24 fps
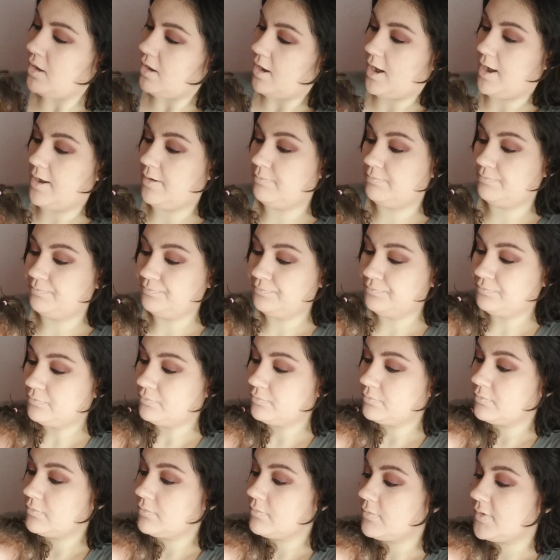
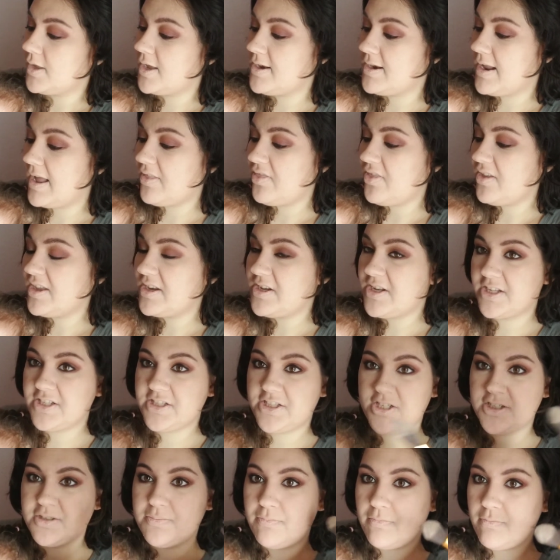and I think it does
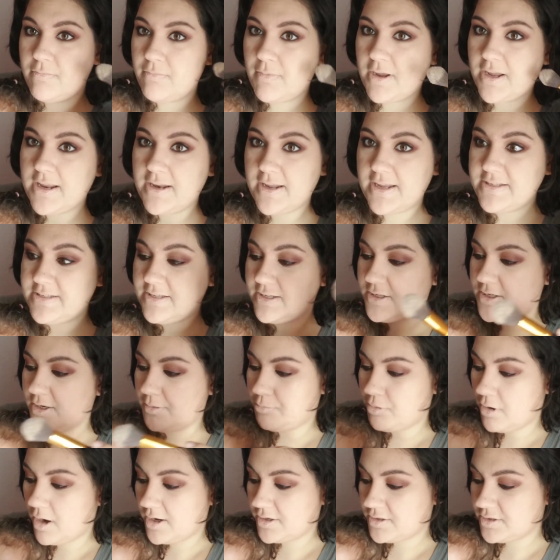just make it easy to
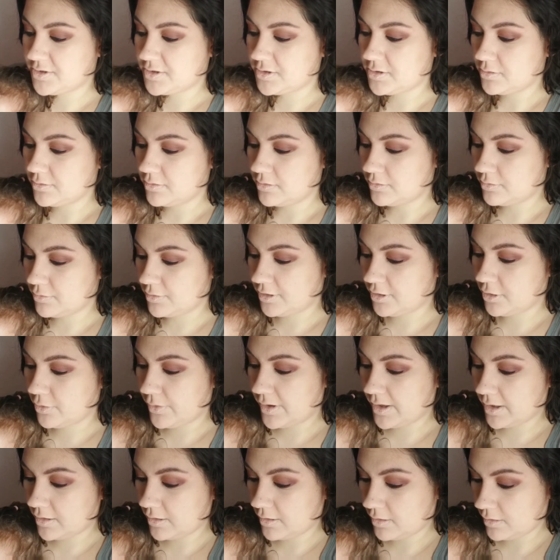bronze really
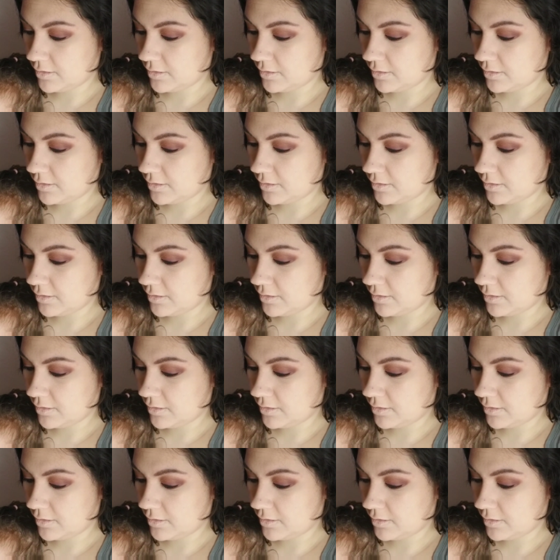quick.